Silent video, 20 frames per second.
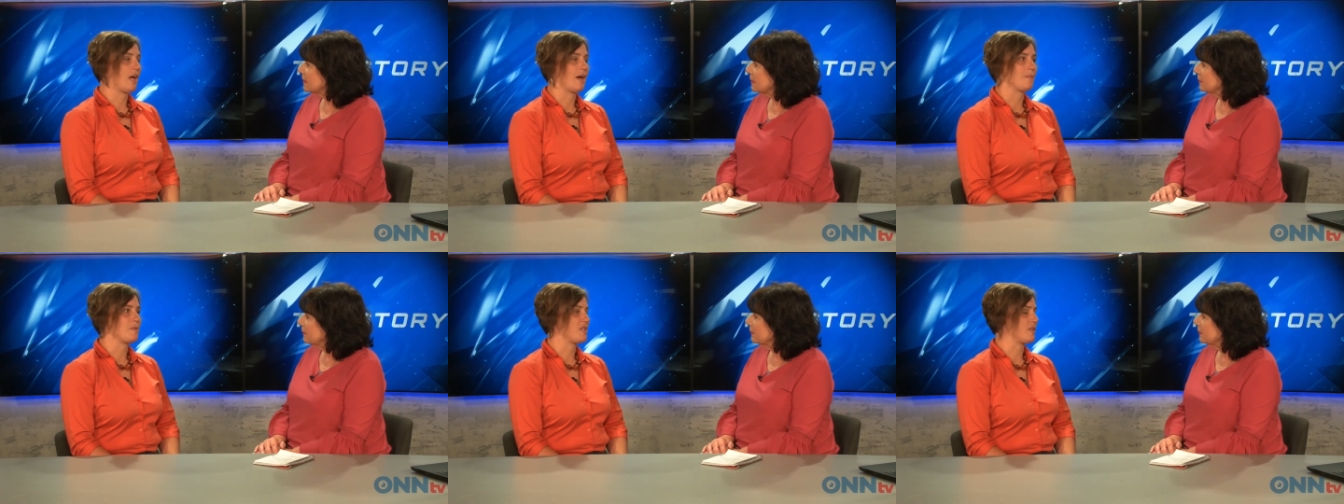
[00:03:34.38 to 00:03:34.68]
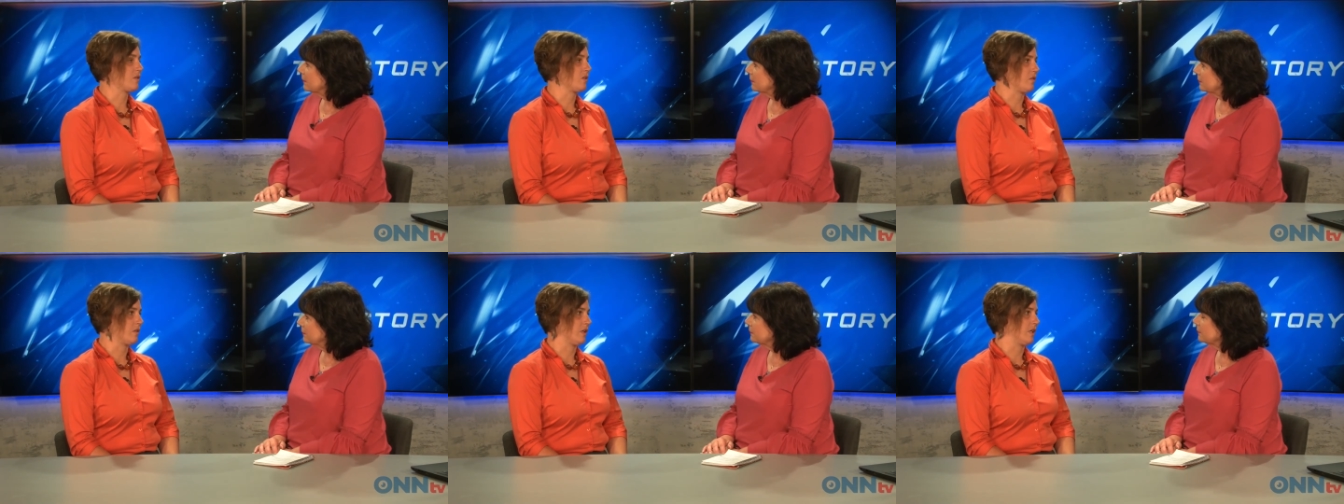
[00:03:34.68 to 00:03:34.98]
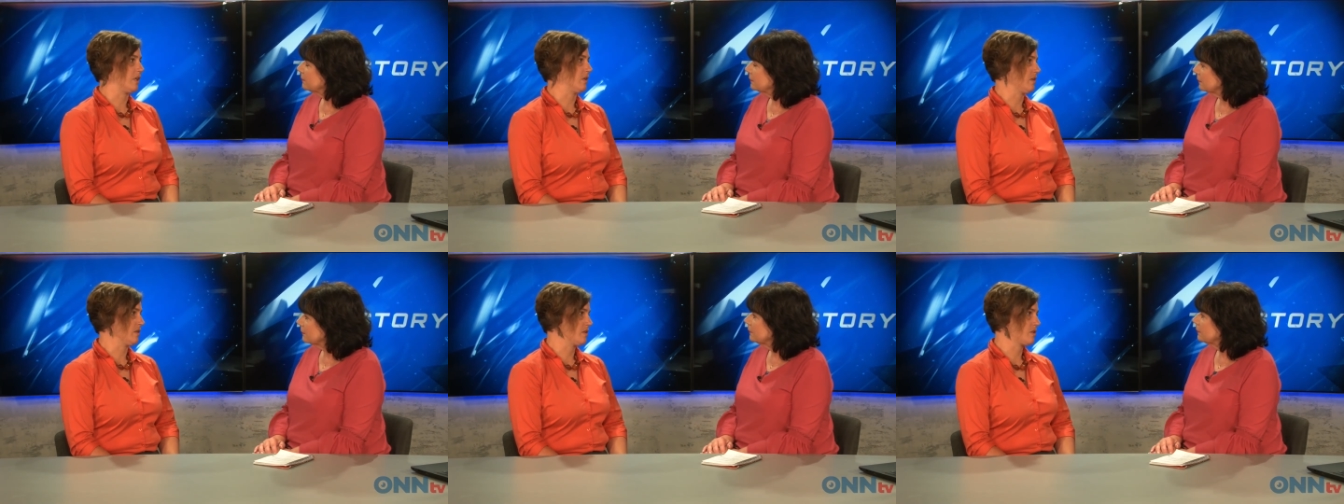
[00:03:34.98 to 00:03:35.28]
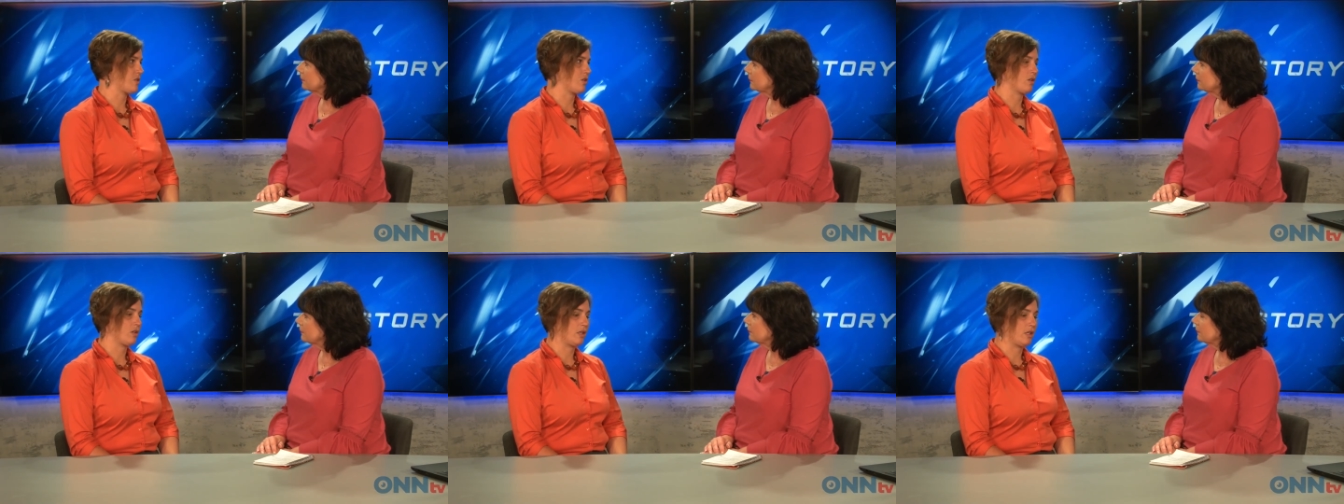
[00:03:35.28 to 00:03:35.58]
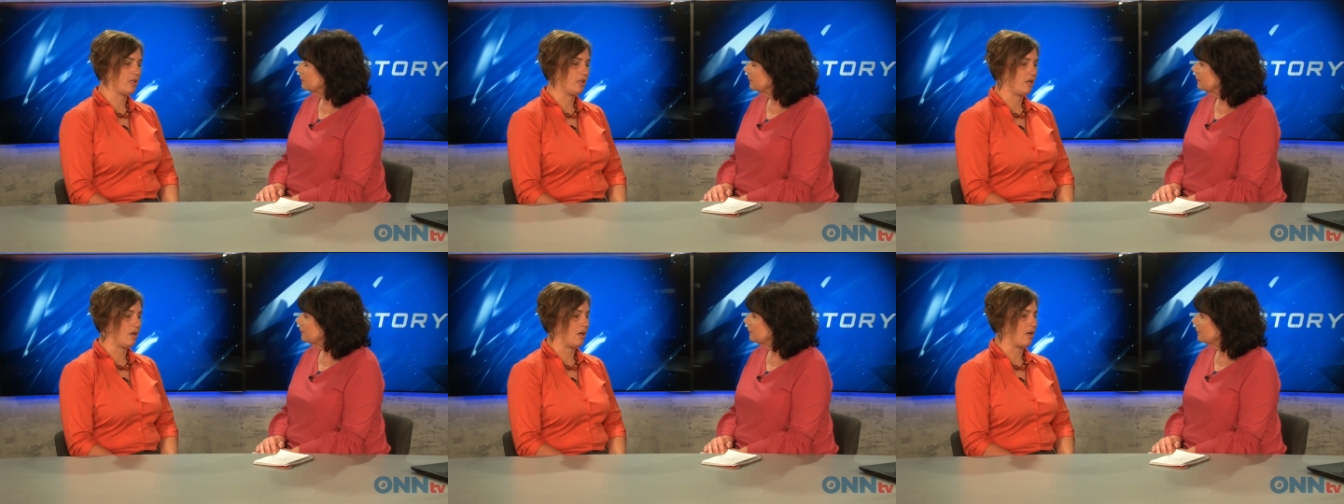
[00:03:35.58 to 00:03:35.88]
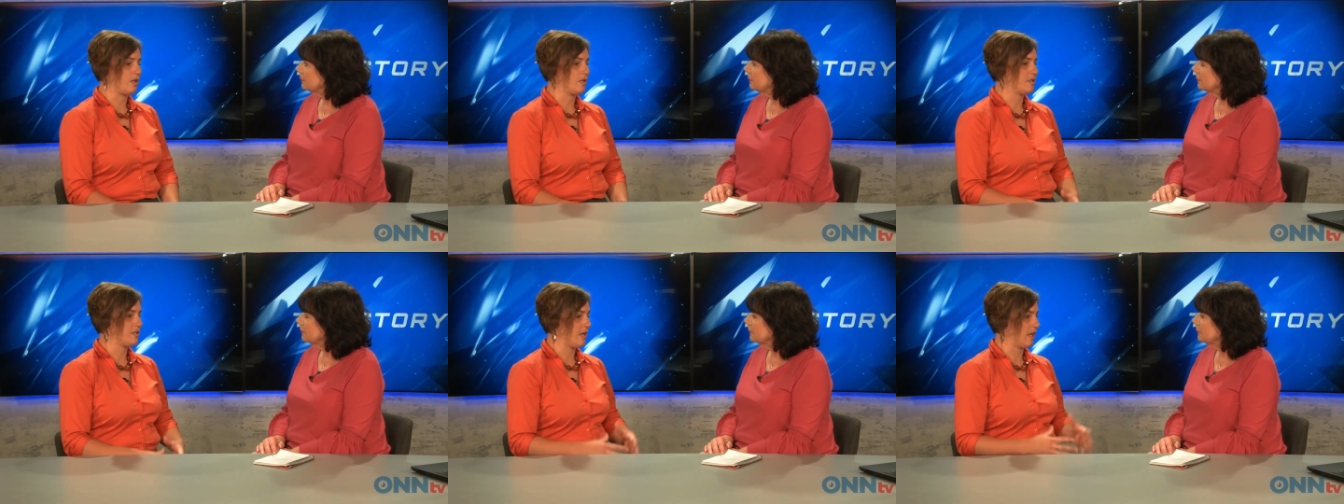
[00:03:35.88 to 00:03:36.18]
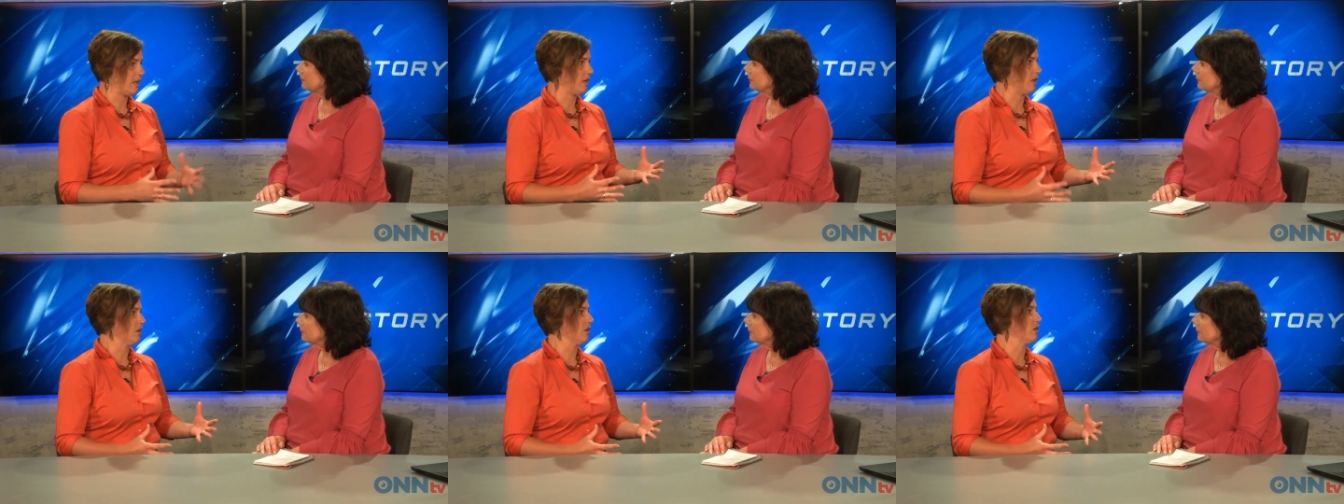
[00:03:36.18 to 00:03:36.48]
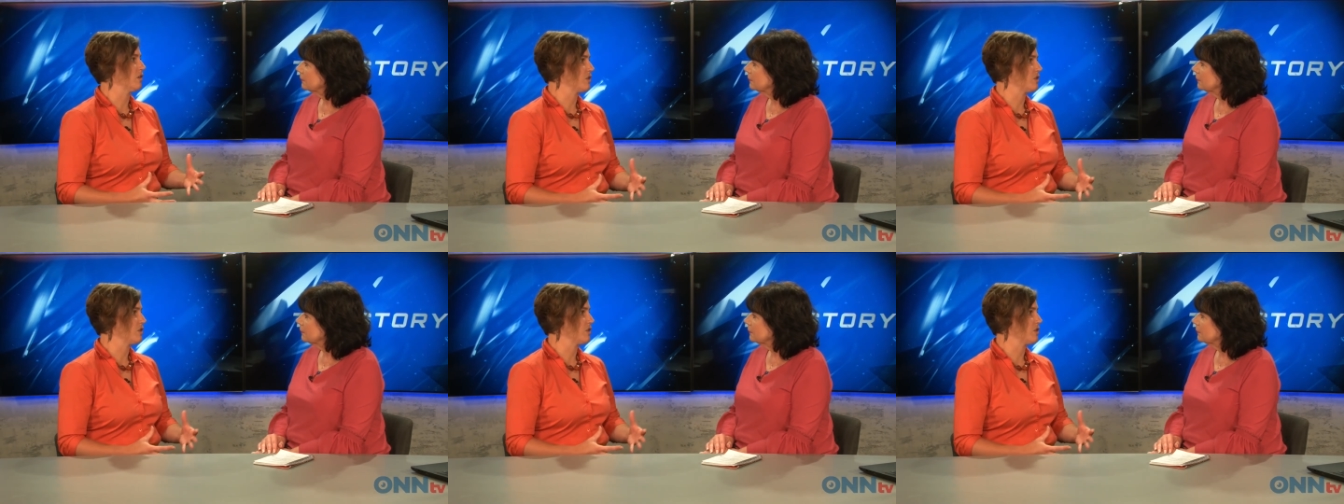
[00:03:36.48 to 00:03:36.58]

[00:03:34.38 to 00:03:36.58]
Absolutely. It's certainly not secular